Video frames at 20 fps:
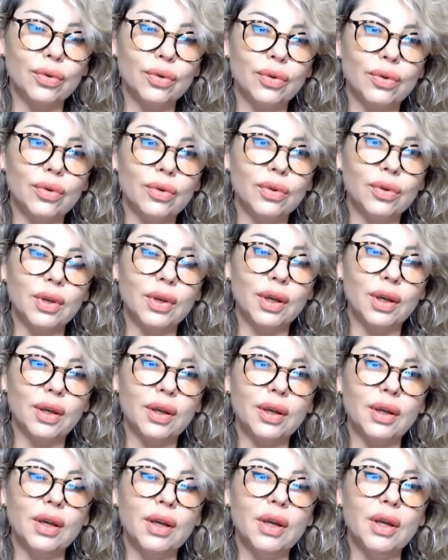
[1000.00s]

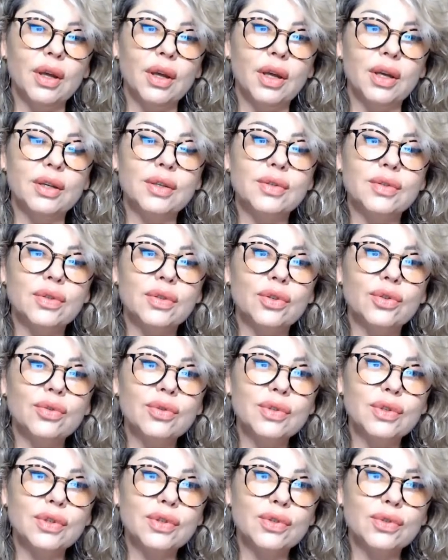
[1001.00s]
okay? It
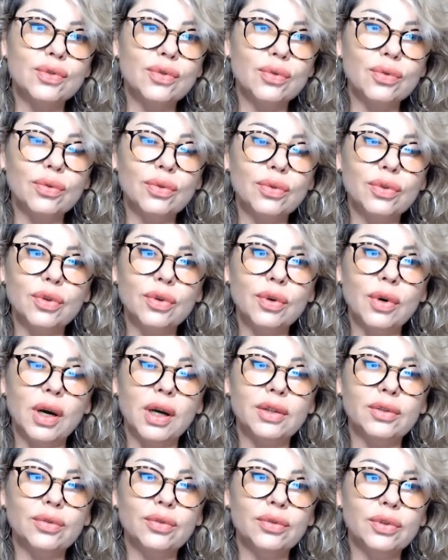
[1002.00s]
secures the studio.
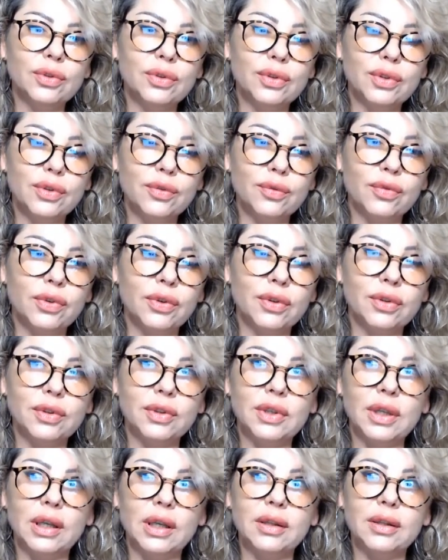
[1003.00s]
I do not
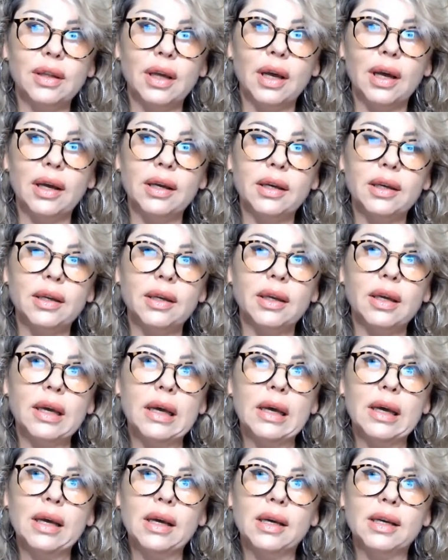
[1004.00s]
refund, and I
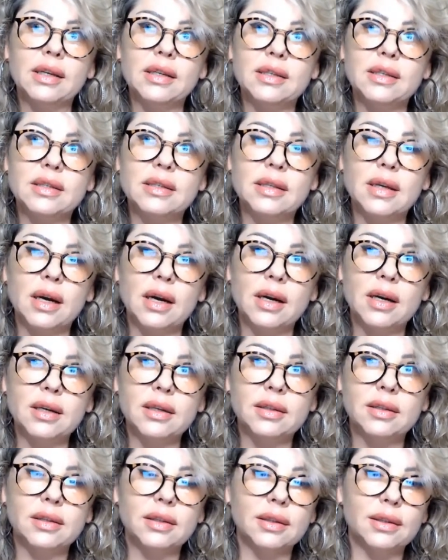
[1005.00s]

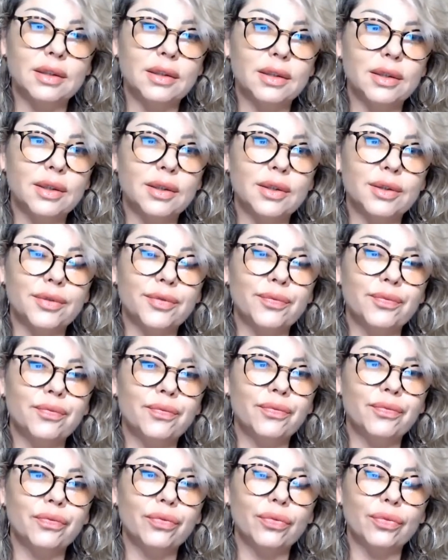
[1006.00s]
start
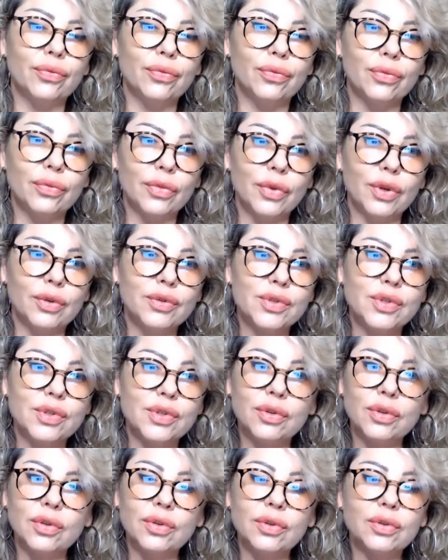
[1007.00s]
how to say,
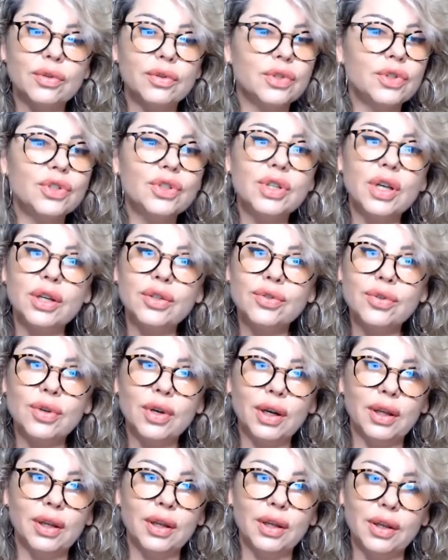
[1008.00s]
not
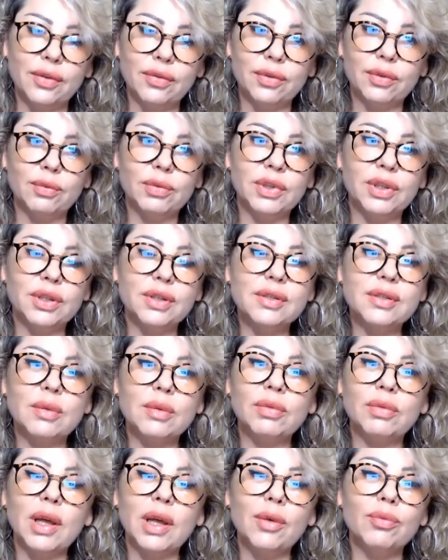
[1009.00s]
rescheduling even, because
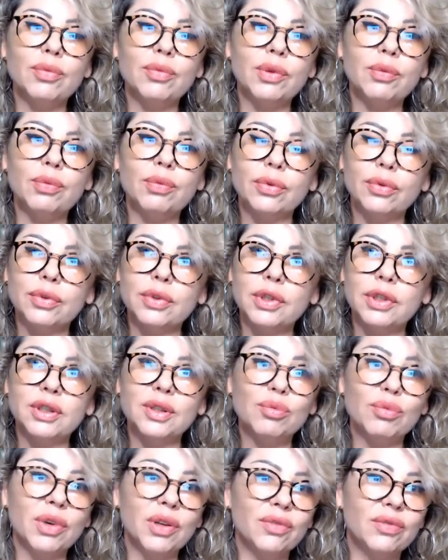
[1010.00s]
sometimes people in a
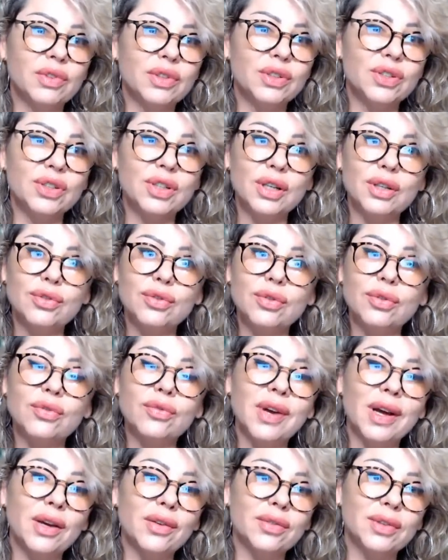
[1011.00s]
month reschedule
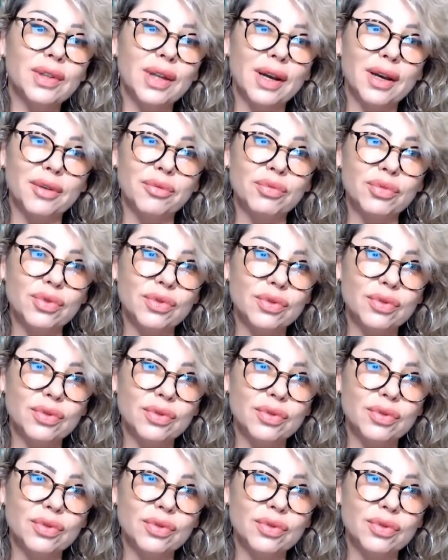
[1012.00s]
5 times,